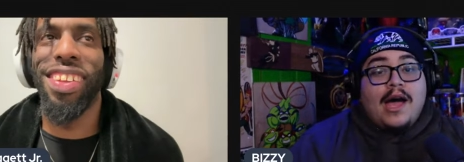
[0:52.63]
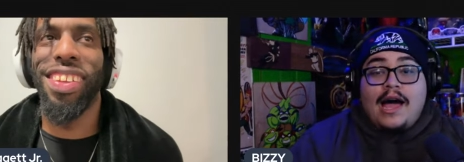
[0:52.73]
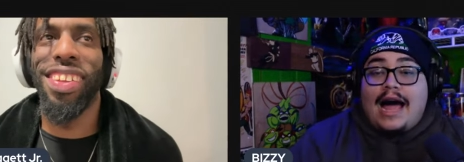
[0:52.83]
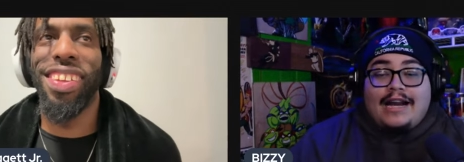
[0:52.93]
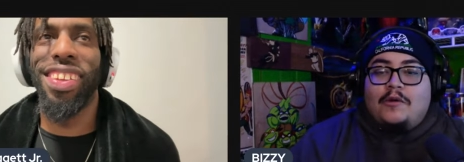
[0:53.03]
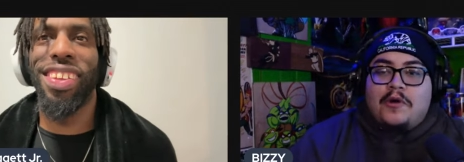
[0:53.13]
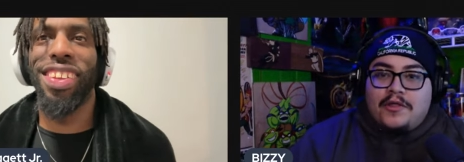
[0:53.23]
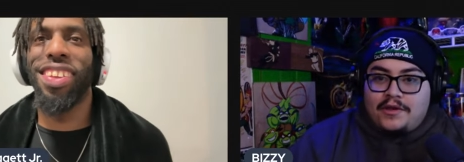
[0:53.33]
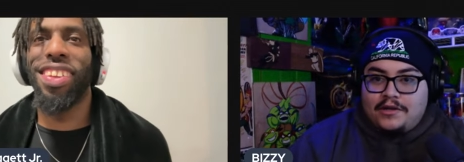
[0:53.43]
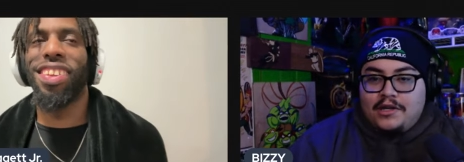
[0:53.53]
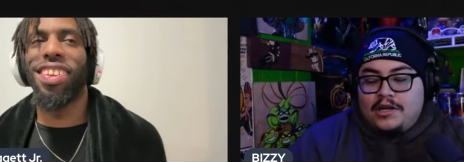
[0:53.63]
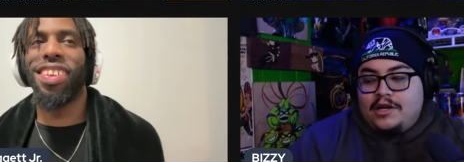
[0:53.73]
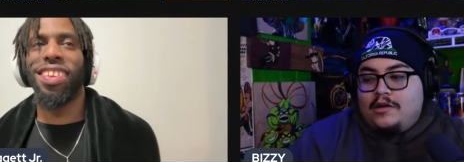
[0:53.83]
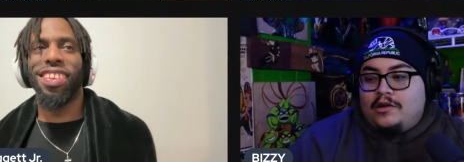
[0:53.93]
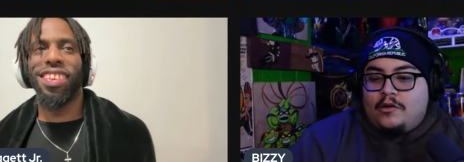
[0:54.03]
Speaker 1: i know nothing
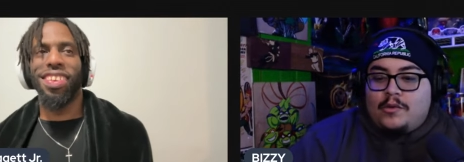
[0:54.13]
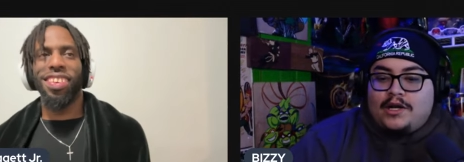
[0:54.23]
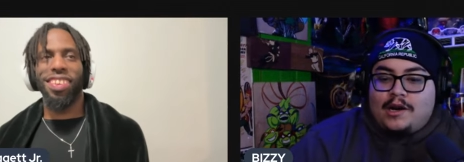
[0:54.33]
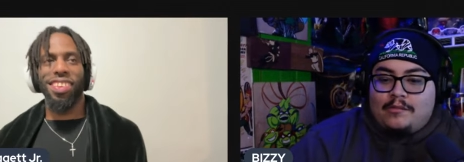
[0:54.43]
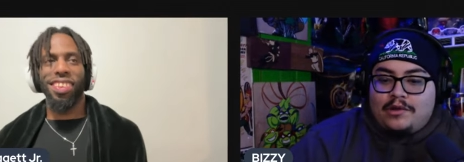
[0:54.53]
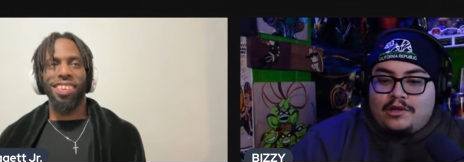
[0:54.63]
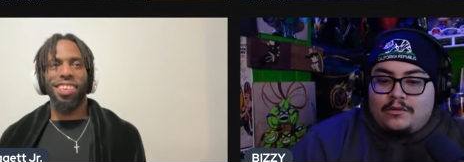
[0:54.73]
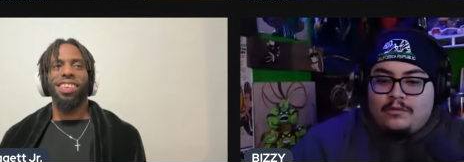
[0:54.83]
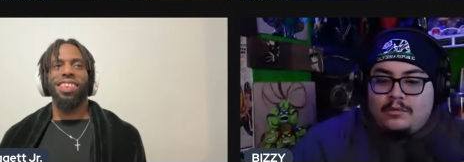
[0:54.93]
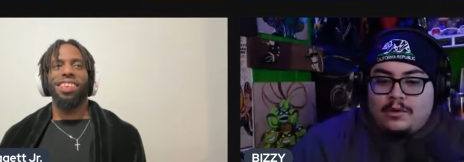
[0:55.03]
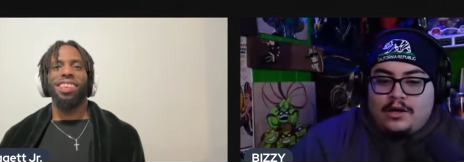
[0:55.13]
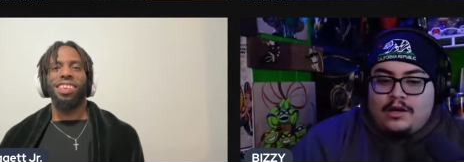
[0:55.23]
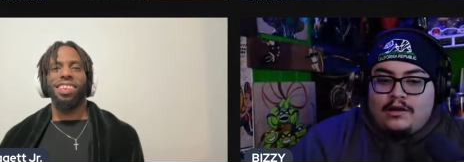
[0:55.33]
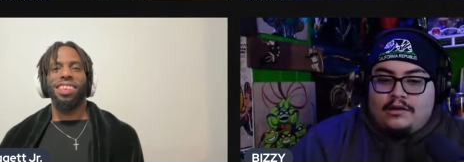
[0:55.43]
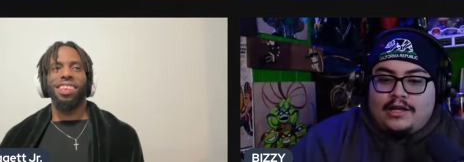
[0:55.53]
so when it comes to
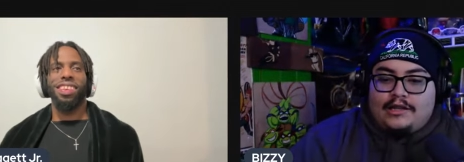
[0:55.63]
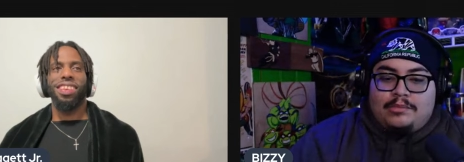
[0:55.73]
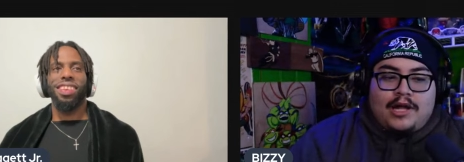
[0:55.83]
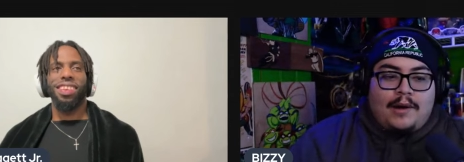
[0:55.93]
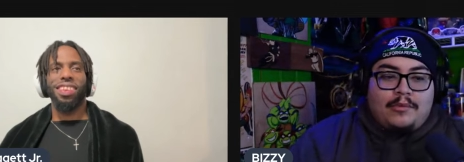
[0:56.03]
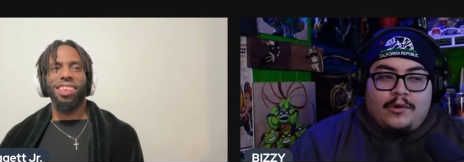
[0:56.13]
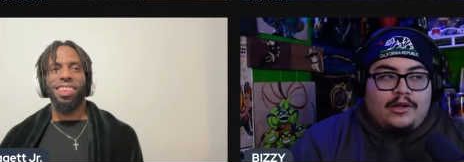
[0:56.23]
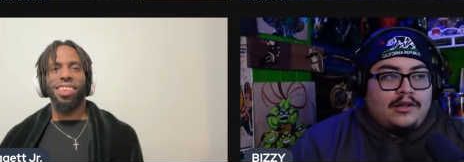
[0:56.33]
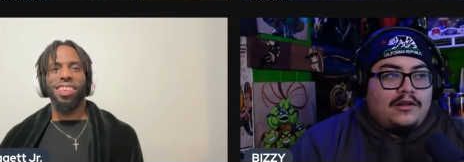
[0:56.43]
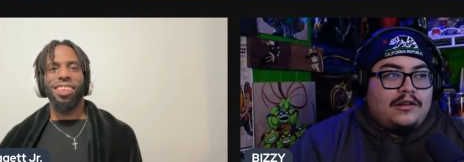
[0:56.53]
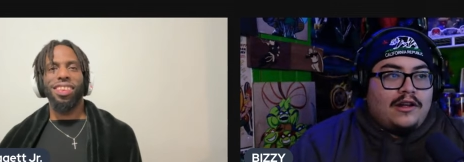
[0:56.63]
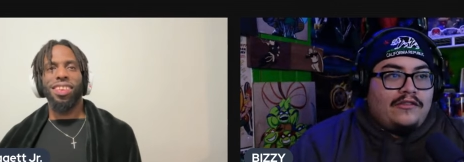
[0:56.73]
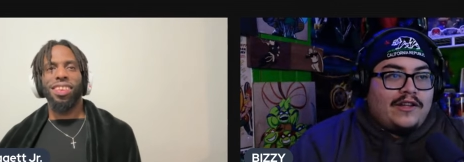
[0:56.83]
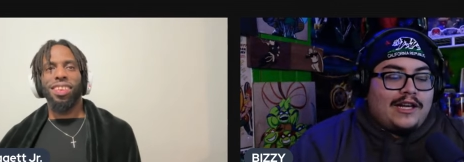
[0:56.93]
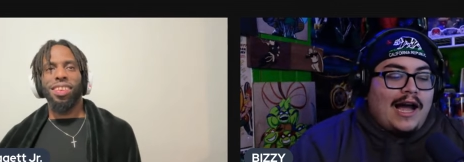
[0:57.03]
like the plot points and stuff
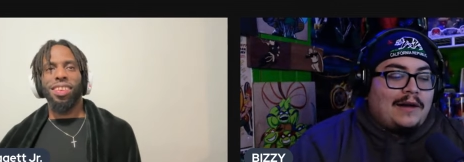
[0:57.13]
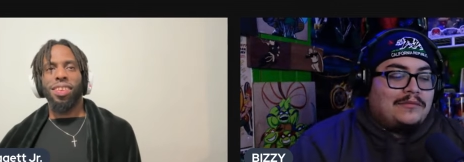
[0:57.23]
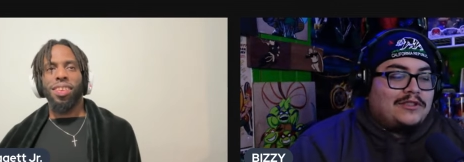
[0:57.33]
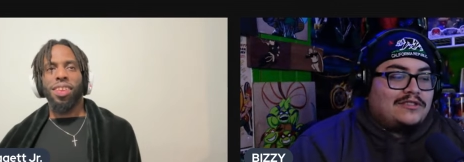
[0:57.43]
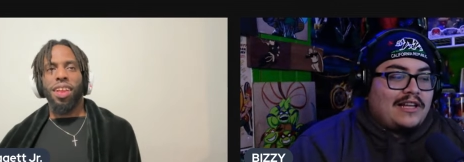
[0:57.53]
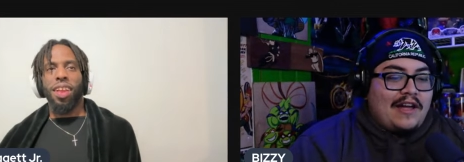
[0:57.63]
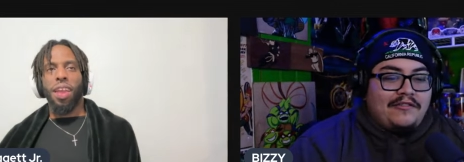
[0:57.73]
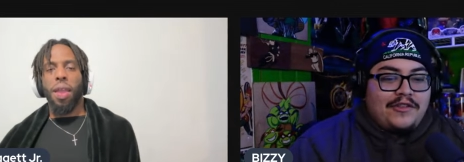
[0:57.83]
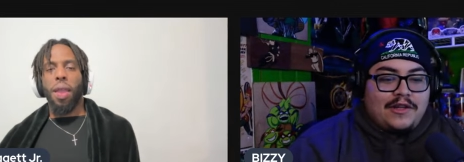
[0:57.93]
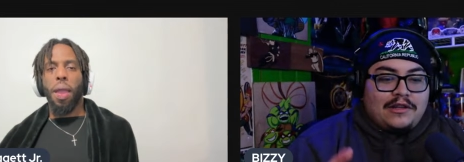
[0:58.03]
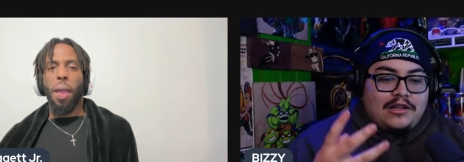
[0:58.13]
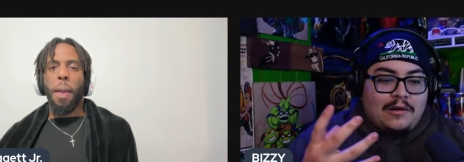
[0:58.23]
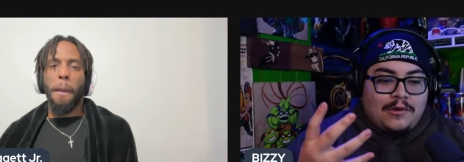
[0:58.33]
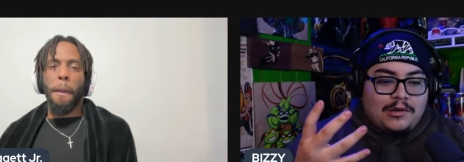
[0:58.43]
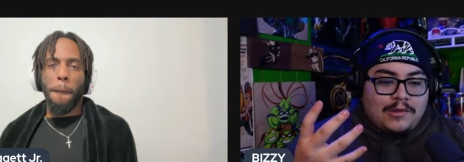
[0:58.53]
like i'm just everything's
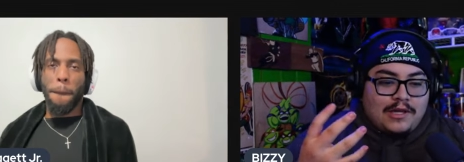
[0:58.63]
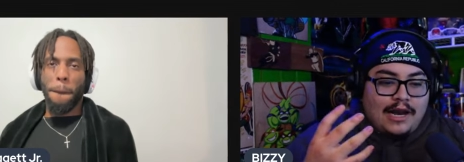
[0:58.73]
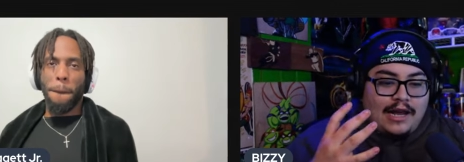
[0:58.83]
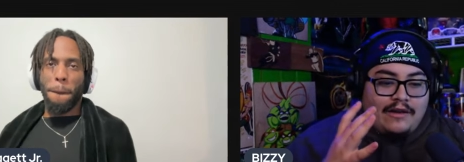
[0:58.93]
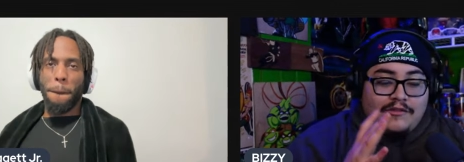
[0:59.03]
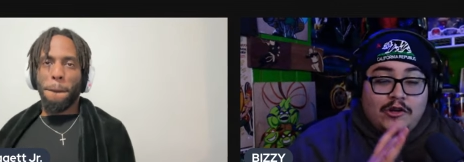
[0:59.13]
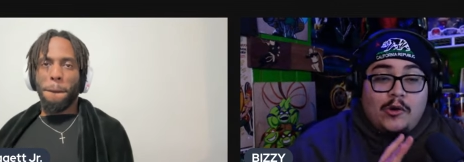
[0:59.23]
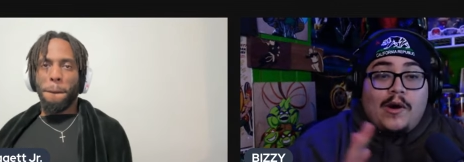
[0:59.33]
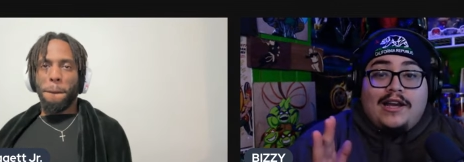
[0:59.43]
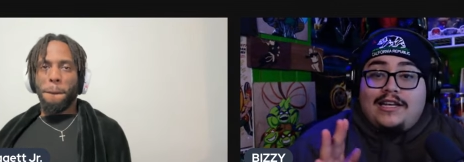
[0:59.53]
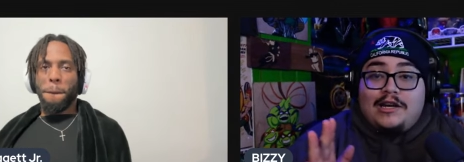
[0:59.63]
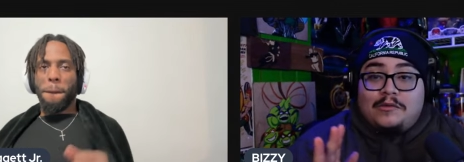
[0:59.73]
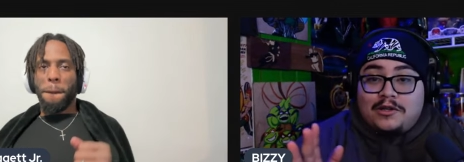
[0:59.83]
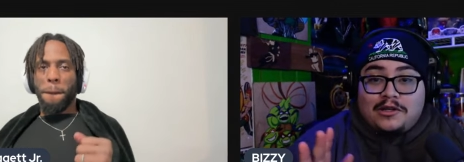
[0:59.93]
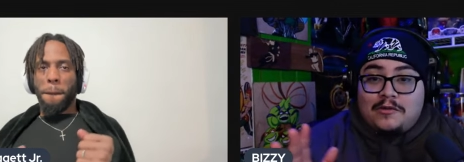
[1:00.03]
coming to me and i have no idea
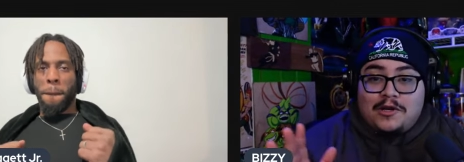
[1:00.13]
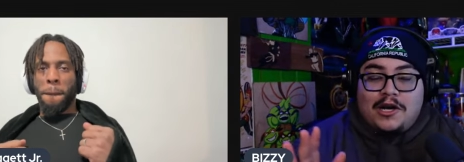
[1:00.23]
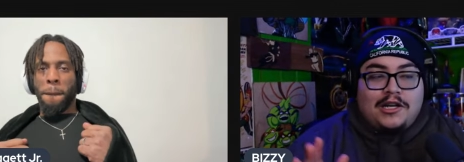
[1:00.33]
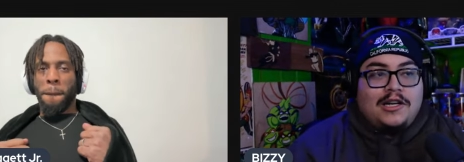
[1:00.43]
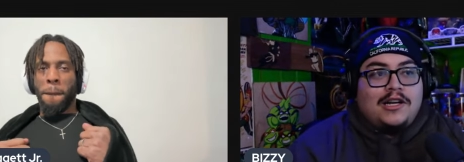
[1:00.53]
what's going on